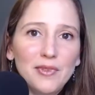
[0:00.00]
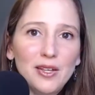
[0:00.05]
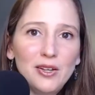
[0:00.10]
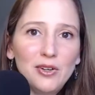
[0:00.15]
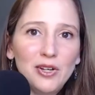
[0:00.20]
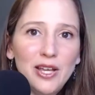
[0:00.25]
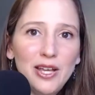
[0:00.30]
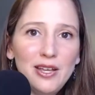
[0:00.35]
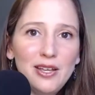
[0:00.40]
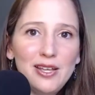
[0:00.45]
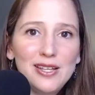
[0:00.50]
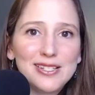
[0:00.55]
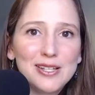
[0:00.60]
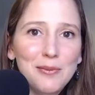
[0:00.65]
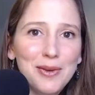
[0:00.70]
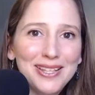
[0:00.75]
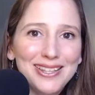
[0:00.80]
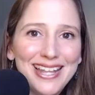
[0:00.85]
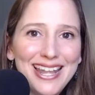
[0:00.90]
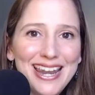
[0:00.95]
Okay? It's
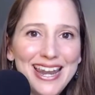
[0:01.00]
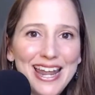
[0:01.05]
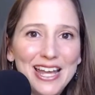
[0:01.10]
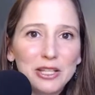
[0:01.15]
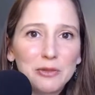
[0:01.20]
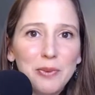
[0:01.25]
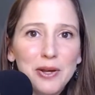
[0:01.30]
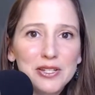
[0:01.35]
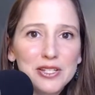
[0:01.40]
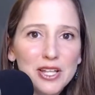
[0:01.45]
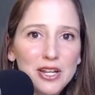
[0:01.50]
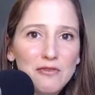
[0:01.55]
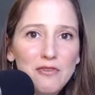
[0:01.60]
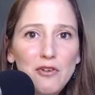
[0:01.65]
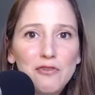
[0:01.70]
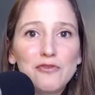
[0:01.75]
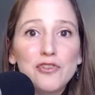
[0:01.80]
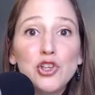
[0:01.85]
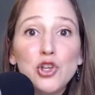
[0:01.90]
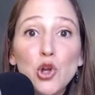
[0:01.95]
about the net positive
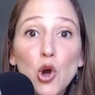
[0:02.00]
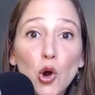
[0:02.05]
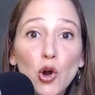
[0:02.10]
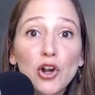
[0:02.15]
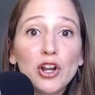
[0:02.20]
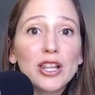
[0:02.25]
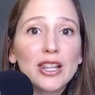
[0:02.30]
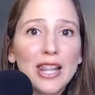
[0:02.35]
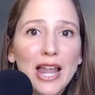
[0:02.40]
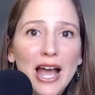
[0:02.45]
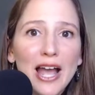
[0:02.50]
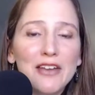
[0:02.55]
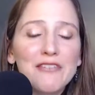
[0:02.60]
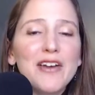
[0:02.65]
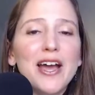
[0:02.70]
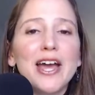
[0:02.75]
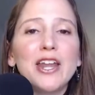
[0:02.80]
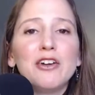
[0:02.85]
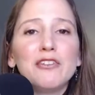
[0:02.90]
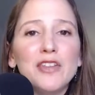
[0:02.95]
of your life
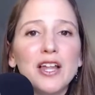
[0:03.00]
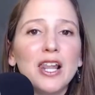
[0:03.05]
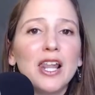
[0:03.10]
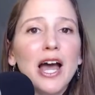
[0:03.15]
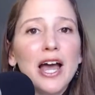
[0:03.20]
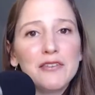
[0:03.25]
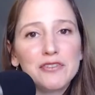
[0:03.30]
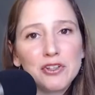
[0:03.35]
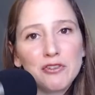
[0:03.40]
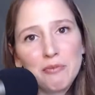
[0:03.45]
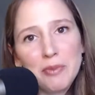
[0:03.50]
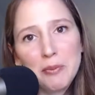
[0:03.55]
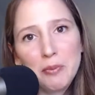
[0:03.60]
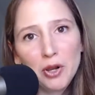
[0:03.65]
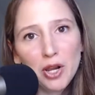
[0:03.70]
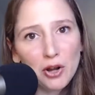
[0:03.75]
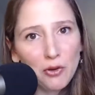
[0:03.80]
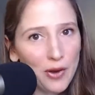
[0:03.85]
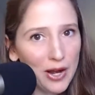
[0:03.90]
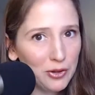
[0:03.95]
and of the lives of
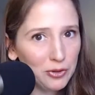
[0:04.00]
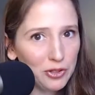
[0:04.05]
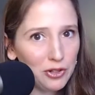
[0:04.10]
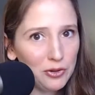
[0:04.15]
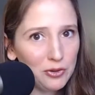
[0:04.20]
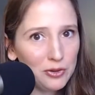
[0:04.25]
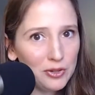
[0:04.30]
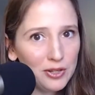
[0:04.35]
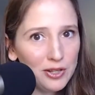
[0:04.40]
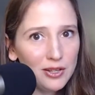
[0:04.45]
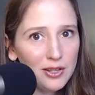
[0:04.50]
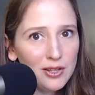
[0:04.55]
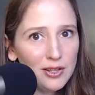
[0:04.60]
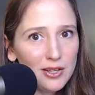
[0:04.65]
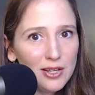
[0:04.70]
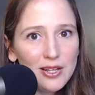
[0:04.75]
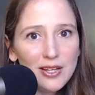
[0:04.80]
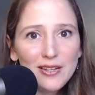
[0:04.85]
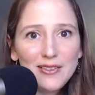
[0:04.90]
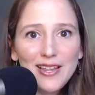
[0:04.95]
people around you.
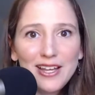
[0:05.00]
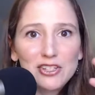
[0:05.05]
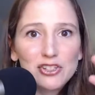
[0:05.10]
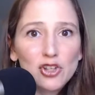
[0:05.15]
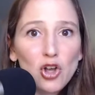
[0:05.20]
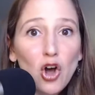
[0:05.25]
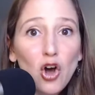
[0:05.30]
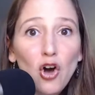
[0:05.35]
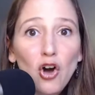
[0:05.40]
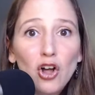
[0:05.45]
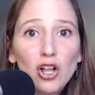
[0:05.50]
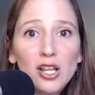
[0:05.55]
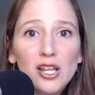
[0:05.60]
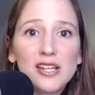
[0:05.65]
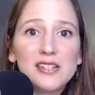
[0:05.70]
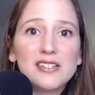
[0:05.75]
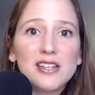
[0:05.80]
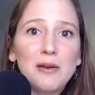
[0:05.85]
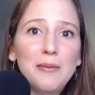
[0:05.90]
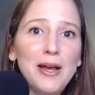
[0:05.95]
That's all
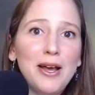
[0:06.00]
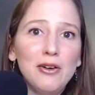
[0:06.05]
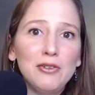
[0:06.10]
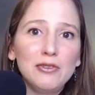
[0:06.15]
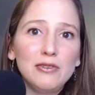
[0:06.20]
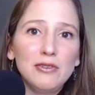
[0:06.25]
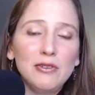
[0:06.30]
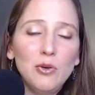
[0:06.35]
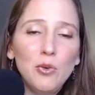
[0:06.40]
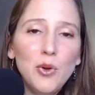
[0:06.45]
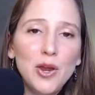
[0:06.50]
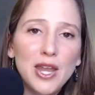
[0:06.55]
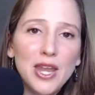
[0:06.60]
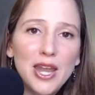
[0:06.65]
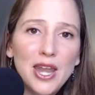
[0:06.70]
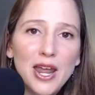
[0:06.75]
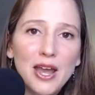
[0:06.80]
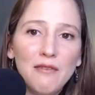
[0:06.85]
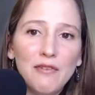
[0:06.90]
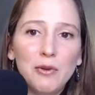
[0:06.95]
it's about. We
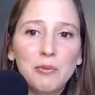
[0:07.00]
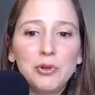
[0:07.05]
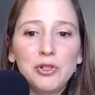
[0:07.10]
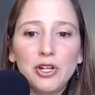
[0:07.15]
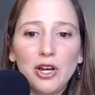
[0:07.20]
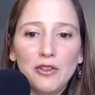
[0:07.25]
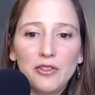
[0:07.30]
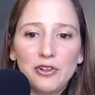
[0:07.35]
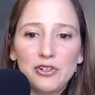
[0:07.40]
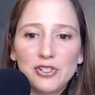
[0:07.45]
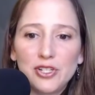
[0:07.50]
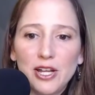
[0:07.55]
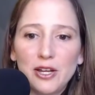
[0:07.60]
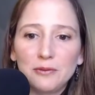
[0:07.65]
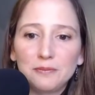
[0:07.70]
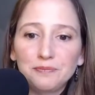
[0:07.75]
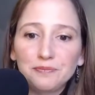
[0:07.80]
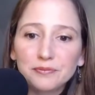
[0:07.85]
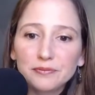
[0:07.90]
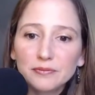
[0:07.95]
never put others
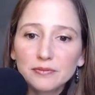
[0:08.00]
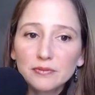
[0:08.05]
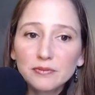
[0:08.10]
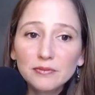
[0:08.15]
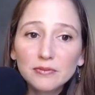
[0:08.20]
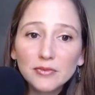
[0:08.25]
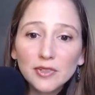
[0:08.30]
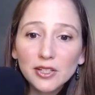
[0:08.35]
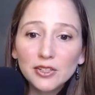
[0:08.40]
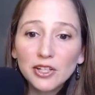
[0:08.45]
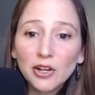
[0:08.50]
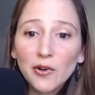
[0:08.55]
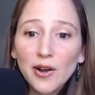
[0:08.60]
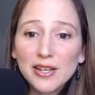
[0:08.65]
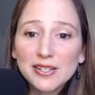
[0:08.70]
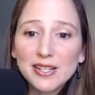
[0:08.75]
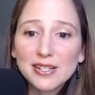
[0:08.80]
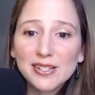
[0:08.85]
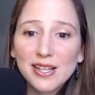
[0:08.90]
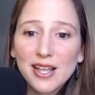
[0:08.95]
down.
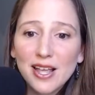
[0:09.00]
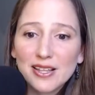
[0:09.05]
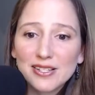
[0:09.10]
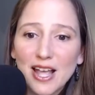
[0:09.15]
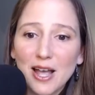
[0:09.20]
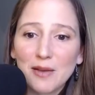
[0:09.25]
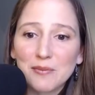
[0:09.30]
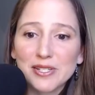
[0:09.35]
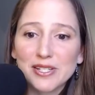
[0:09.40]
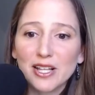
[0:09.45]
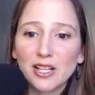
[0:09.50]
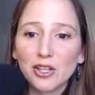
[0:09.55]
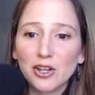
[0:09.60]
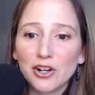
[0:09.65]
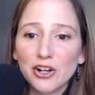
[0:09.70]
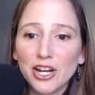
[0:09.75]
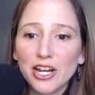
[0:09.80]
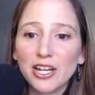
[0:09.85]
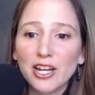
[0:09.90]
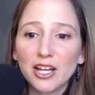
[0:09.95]
Teresa says, I'm still
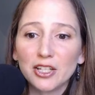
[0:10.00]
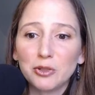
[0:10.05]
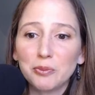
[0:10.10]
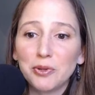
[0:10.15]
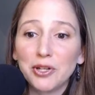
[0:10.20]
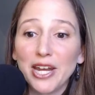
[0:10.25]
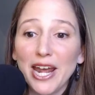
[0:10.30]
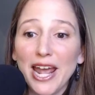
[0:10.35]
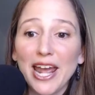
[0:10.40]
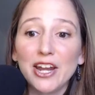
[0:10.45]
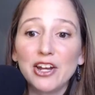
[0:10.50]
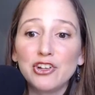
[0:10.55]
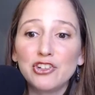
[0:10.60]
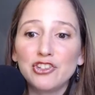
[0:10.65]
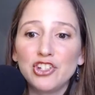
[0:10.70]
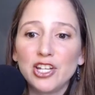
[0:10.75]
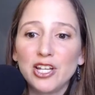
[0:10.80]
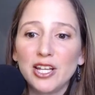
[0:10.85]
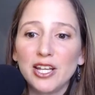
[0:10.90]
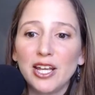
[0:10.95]
learning not to put
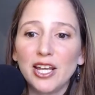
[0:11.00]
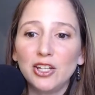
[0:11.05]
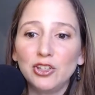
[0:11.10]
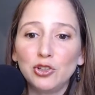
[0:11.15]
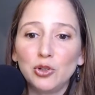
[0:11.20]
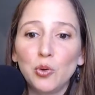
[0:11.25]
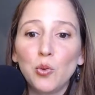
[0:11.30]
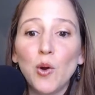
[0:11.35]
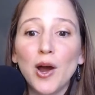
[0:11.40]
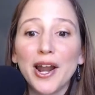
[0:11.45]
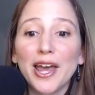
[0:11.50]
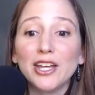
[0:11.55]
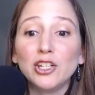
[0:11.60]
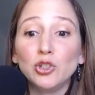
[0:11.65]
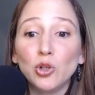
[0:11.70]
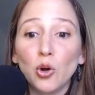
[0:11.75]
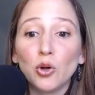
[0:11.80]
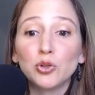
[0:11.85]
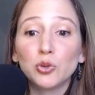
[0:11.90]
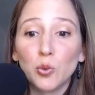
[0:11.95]
energy into what I
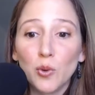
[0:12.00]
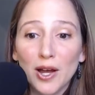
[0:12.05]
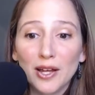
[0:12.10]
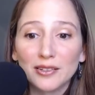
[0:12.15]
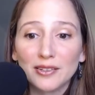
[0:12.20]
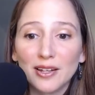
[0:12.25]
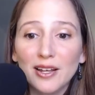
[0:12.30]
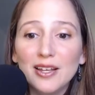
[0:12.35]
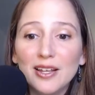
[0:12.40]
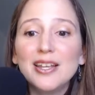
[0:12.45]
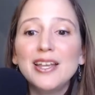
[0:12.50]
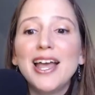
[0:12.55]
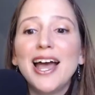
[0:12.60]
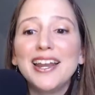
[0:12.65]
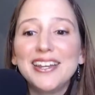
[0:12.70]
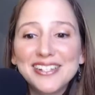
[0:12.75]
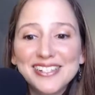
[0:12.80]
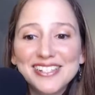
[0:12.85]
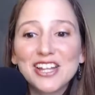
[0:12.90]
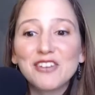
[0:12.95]
don't want
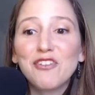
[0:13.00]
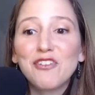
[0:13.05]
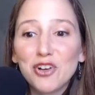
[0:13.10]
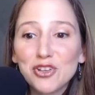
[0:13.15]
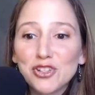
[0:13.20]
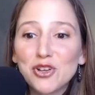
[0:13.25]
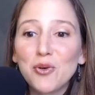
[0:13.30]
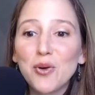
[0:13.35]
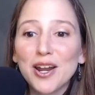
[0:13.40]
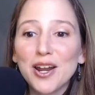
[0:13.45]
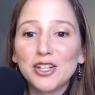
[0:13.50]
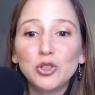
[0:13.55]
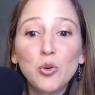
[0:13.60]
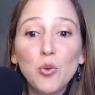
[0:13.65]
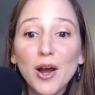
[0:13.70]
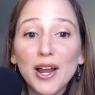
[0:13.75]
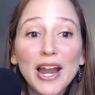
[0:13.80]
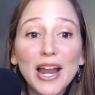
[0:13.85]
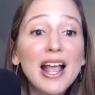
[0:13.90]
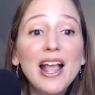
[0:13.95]
and instead focus on what I do
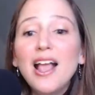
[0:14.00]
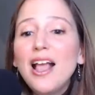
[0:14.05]
want.